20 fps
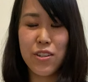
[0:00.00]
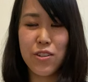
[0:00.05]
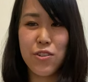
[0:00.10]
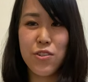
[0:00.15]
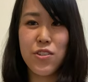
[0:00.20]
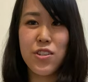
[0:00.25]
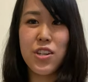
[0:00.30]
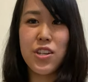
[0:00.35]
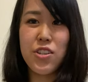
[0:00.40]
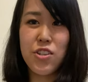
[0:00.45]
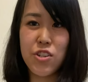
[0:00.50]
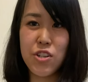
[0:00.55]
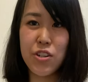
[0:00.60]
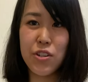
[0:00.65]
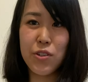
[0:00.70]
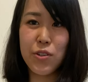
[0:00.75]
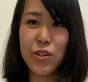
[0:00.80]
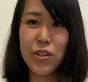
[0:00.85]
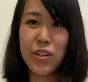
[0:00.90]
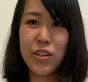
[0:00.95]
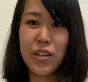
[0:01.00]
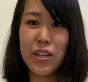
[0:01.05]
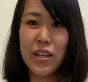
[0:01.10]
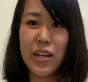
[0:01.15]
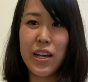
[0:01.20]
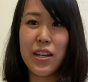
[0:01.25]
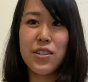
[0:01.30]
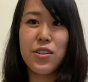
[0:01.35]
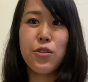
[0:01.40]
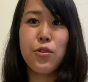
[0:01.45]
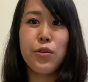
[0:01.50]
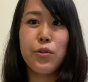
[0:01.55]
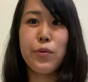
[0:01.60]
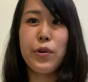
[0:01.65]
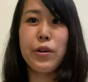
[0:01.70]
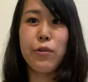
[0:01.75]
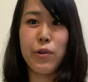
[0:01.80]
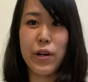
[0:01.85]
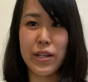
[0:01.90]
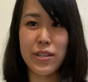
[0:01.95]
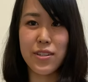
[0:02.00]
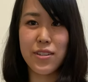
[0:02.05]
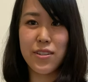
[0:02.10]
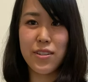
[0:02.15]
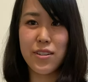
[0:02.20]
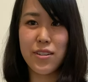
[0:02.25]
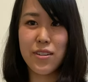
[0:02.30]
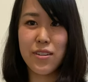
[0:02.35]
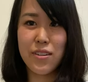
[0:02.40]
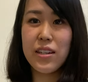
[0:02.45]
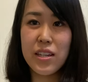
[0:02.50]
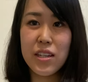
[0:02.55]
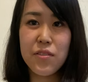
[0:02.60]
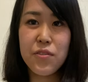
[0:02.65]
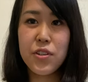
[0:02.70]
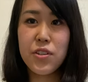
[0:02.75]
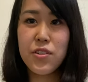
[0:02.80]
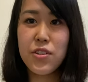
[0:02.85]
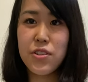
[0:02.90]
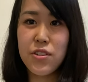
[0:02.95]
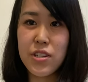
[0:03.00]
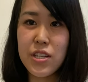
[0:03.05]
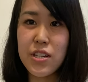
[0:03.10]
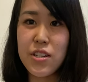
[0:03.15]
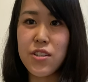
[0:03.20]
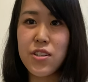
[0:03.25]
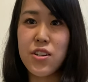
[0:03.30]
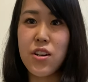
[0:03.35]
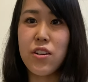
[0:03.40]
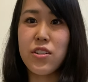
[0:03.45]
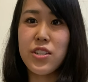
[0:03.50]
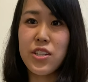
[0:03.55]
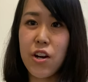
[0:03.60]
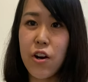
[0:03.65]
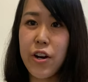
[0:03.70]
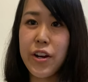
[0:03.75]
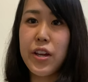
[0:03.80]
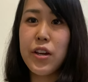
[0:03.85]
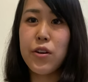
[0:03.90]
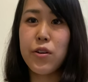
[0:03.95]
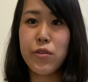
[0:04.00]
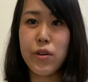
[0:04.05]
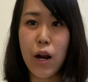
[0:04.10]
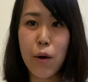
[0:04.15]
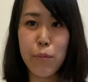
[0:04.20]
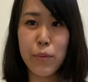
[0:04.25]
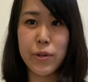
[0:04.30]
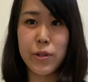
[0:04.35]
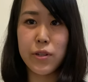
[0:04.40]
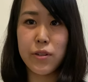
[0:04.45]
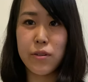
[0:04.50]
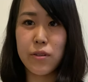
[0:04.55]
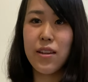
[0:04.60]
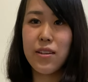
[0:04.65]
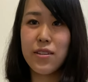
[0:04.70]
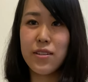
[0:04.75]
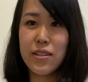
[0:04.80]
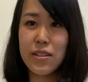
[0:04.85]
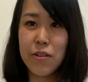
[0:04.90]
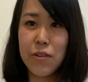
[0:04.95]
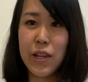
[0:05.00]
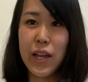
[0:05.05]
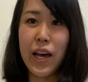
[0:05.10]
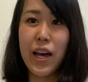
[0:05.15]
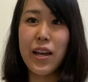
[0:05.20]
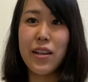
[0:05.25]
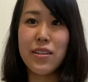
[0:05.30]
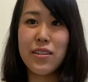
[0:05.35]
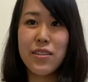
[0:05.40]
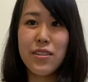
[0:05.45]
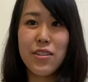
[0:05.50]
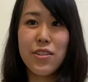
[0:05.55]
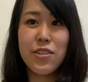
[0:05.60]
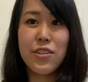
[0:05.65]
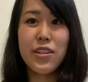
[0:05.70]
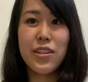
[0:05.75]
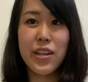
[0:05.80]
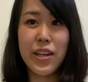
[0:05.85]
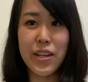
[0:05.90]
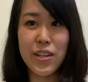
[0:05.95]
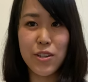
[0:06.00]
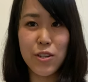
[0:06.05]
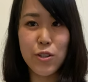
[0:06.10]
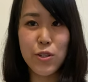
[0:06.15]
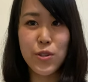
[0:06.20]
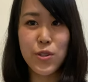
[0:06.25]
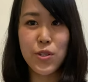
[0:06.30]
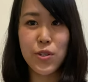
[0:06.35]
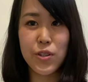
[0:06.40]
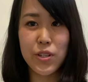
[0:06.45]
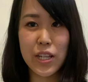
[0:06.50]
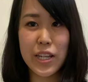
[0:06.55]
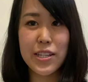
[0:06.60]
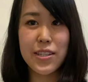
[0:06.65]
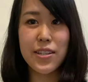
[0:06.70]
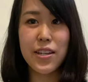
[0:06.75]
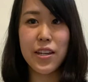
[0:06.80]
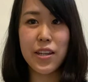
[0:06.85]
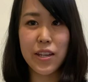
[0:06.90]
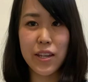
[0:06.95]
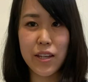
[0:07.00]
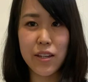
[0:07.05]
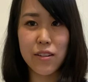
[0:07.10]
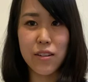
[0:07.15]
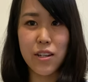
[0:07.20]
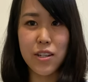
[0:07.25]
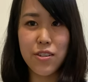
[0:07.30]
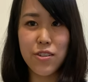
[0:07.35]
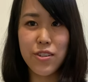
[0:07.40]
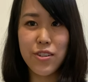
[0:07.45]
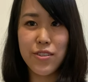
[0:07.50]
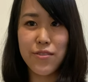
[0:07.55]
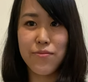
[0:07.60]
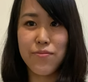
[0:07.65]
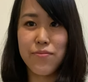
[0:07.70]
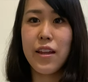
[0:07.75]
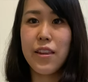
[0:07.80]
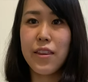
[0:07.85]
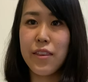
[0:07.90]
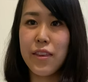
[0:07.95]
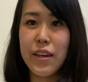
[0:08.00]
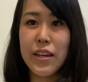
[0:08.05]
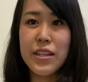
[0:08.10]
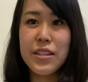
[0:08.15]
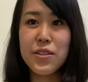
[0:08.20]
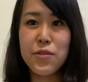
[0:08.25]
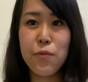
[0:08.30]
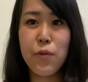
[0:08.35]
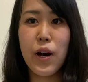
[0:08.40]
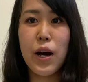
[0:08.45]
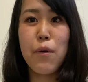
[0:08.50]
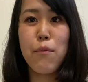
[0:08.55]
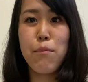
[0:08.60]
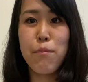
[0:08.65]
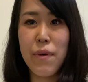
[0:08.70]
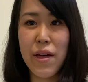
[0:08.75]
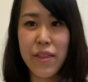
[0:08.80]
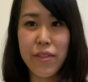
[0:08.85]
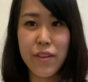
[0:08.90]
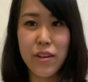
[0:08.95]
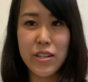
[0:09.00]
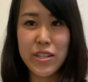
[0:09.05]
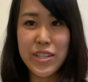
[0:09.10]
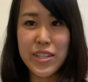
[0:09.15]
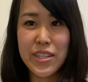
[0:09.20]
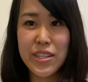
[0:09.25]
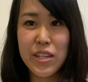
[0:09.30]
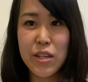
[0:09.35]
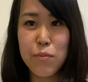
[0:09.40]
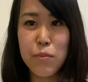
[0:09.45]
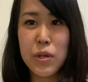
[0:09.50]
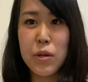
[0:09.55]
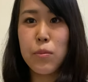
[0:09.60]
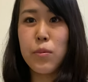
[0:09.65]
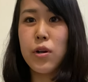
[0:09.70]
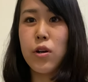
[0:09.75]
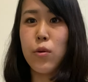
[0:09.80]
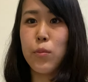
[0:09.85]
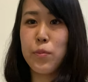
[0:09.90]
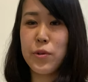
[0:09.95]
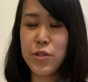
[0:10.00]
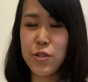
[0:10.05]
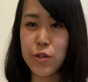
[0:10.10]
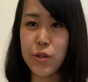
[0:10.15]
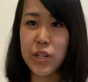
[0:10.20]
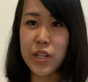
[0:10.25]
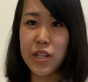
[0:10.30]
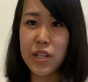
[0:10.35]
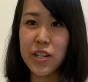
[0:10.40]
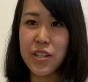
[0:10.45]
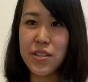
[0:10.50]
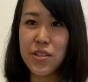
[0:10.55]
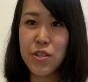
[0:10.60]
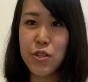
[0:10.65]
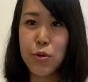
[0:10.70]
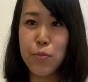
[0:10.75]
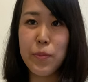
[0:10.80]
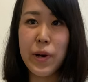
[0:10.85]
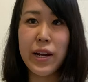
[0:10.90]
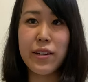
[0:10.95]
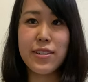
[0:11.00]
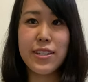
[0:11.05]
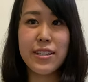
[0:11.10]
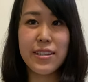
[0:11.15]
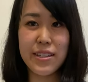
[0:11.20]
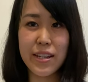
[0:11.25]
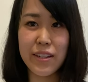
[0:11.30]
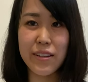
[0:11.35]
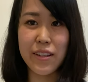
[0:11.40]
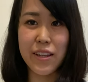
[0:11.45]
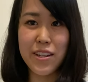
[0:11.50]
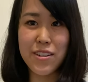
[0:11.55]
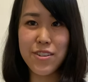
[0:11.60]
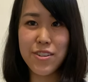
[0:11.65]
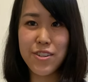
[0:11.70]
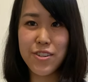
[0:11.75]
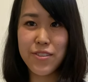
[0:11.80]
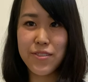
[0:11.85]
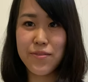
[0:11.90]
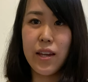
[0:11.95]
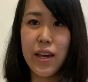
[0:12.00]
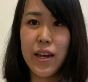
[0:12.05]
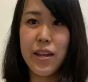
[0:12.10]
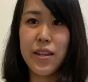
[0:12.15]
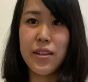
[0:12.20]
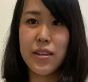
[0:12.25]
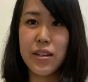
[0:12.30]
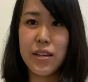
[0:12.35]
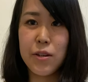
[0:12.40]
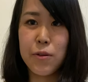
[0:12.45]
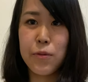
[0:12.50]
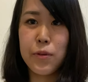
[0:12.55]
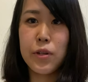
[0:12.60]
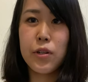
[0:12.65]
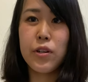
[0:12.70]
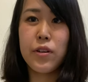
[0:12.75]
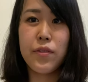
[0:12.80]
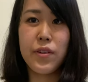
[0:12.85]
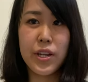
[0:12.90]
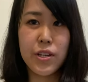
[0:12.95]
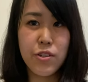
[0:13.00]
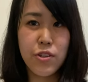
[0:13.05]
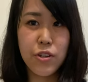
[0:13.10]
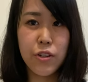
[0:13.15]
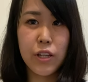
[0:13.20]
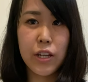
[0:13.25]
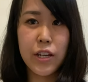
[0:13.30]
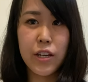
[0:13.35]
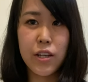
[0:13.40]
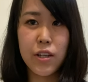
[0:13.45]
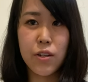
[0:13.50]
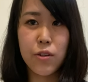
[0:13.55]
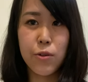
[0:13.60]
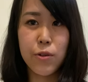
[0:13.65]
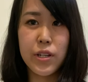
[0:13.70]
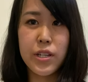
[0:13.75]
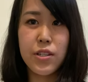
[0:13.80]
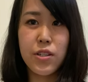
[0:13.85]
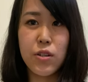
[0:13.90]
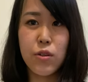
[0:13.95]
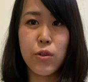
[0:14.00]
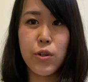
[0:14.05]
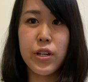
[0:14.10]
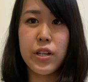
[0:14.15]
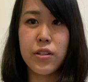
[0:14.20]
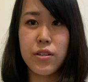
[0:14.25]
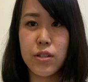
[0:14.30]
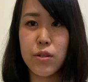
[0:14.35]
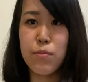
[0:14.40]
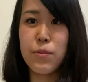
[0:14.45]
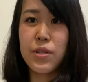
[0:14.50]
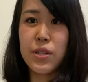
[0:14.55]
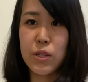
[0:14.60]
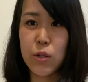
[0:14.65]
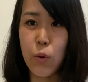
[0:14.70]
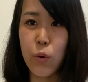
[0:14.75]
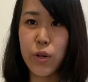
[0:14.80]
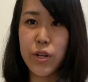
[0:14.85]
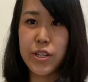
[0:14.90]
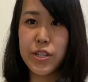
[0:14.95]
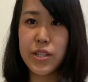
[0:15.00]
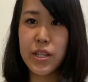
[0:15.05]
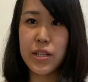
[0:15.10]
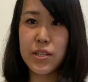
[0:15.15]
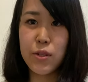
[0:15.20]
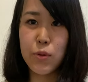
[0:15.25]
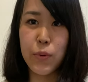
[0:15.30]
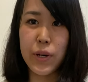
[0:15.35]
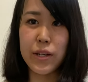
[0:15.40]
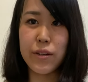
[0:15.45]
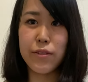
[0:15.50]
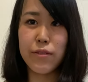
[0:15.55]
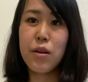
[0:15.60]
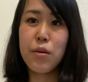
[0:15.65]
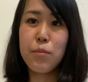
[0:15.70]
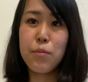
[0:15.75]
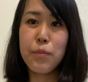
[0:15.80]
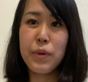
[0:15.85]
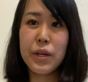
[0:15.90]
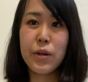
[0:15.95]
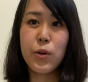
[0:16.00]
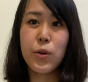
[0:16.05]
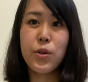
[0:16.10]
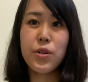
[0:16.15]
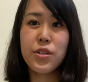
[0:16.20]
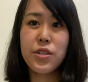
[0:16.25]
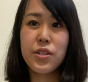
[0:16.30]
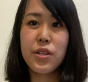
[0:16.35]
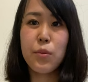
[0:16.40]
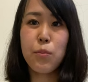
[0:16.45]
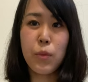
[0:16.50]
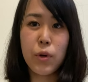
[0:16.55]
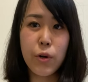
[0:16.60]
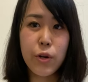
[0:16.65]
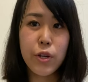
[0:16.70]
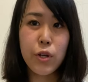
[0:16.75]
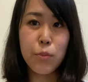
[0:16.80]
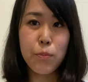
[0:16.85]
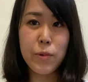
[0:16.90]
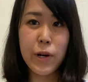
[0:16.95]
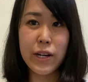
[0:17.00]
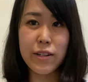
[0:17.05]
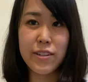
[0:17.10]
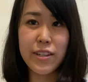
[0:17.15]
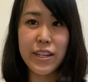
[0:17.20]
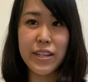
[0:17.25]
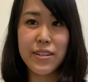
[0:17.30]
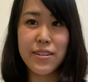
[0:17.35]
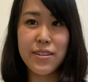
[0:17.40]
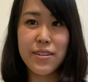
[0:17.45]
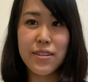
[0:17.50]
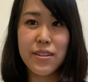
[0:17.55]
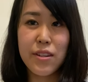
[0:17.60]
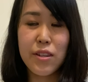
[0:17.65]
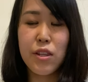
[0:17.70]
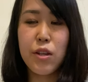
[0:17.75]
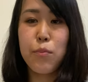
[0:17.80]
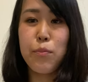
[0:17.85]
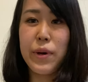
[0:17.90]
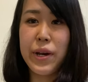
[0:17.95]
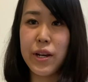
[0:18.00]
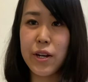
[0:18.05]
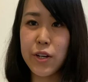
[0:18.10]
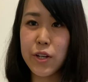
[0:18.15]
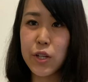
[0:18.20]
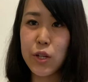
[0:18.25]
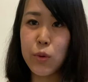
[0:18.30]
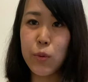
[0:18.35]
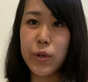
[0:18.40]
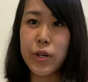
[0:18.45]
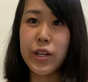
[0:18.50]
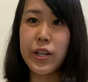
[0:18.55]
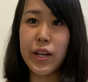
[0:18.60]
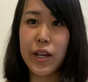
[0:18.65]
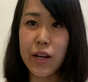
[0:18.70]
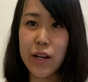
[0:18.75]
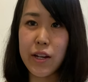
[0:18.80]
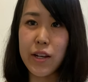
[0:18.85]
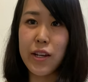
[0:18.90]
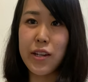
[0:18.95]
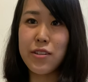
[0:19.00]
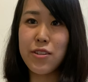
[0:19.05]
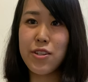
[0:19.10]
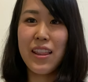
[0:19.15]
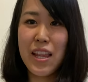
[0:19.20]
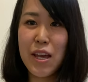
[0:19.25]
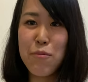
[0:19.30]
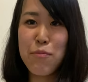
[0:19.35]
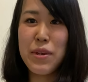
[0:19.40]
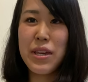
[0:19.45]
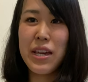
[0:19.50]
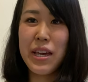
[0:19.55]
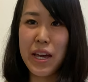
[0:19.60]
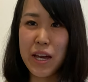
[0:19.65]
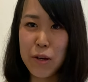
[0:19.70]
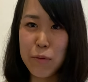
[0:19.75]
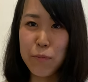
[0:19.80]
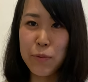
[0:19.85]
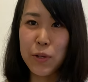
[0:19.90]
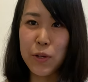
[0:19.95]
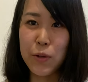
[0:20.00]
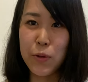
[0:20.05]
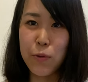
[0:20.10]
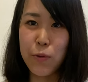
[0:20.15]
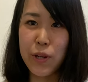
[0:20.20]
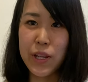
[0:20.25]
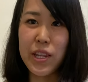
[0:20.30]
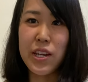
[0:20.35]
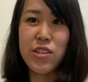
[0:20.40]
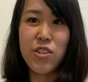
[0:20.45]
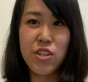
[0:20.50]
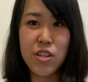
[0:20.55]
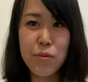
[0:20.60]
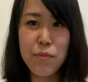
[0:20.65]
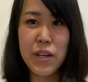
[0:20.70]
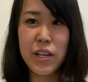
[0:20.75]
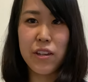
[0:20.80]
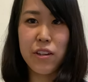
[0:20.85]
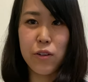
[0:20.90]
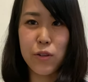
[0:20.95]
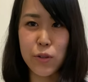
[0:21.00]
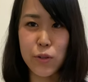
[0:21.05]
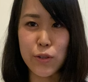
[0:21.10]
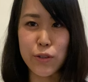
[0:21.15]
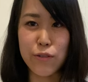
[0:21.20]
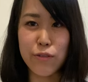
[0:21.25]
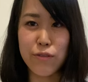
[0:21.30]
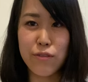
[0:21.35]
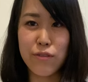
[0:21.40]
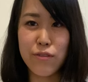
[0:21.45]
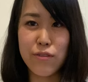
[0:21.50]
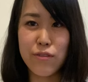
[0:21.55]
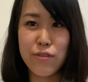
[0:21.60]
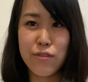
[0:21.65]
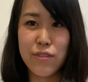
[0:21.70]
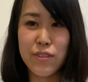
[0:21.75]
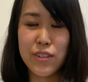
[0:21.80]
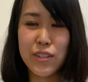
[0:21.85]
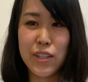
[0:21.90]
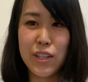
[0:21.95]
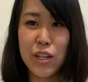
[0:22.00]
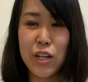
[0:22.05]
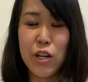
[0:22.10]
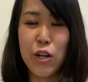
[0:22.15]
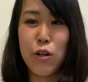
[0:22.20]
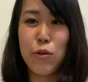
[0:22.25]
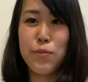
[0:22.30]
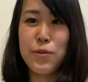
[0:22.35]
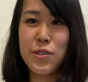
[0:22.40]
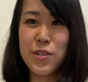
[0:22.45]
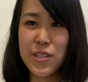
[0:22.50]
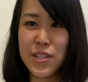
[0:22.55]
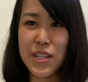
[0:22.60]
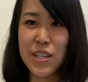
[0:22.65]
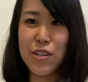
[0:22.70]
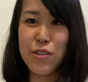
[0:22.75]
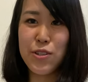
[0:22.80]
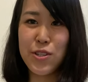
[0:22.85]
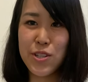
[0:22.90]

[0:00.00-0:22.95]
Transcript: to teach you as your request, even to teach our target grammar, so that you can get used to listening English. These fun methods give you more opportunities to practice English, and it will eventually increase your exam scores as well, because the more you practice, the better you will get at it. Let me help you with achieving your goal. Hope to see you